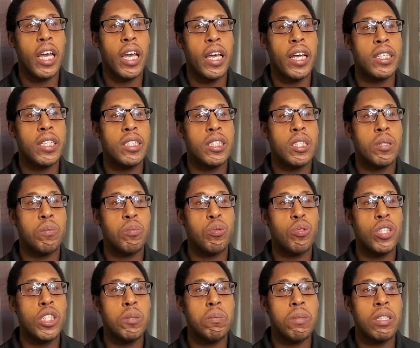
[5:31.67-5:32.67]
and
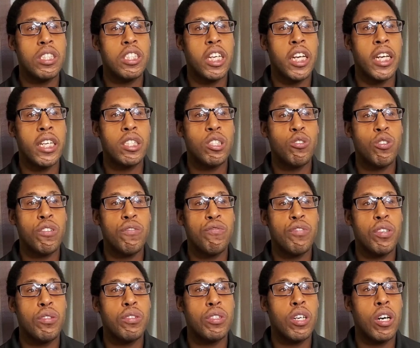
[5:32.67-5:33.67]
pretty much
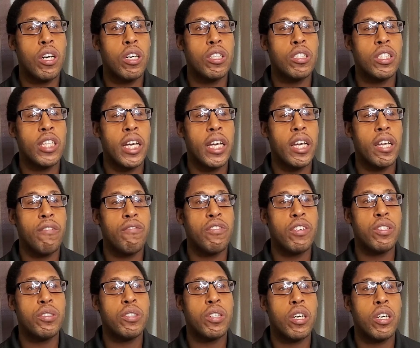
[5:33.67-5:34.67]
answering phone calls, hanging
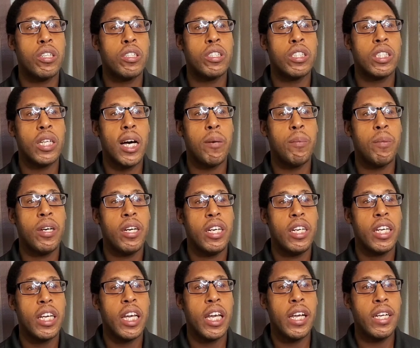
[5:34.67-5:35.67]
phone calls up,
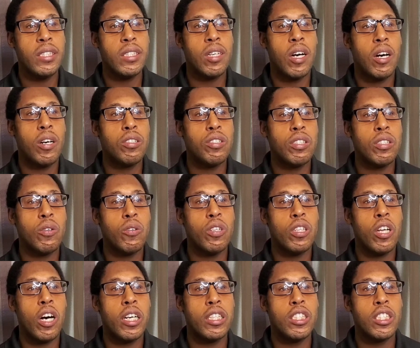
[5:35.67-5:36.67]
and also
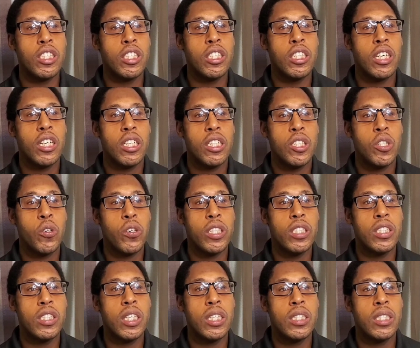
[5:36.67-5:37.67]
launching
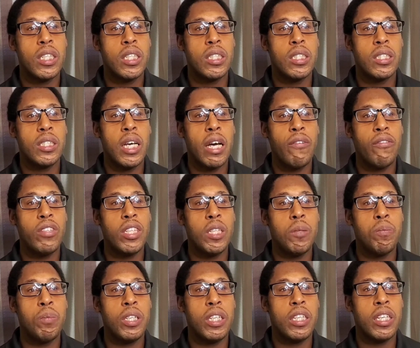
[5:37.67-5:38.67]
your assistant,
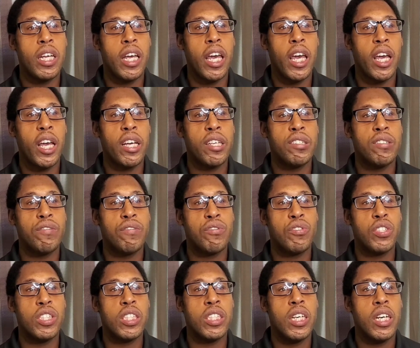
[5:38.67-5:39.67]
definitely being
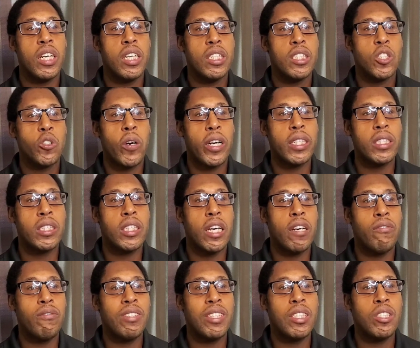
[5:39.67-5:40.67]
hands-free. So I
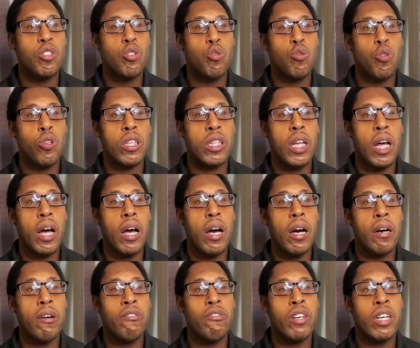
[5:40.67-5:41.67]
definitely do
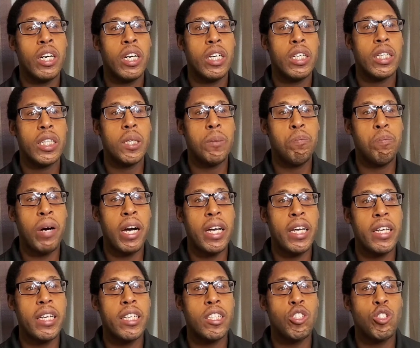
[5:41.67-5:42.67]
love the
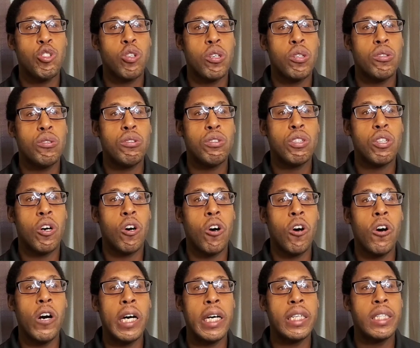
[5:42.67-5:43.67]
button controls
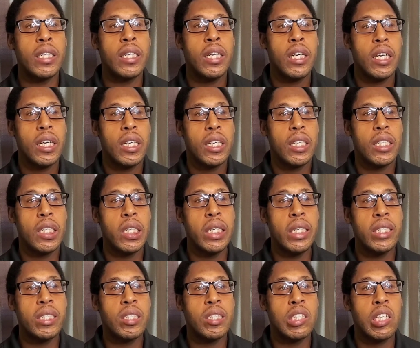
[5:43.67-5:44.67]
on
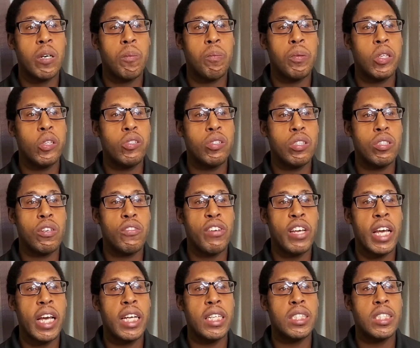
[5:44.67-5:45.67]
this
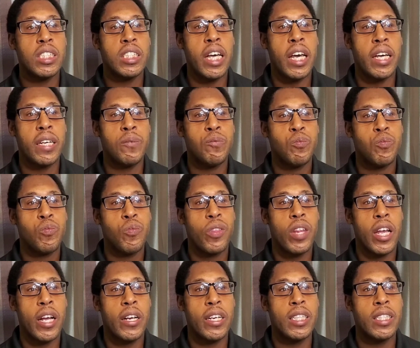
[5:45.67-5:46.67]
Bluetooth headset.
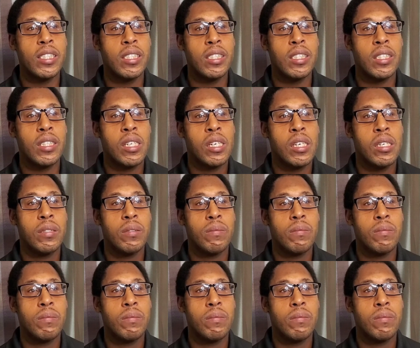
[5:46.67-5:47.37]
Alright?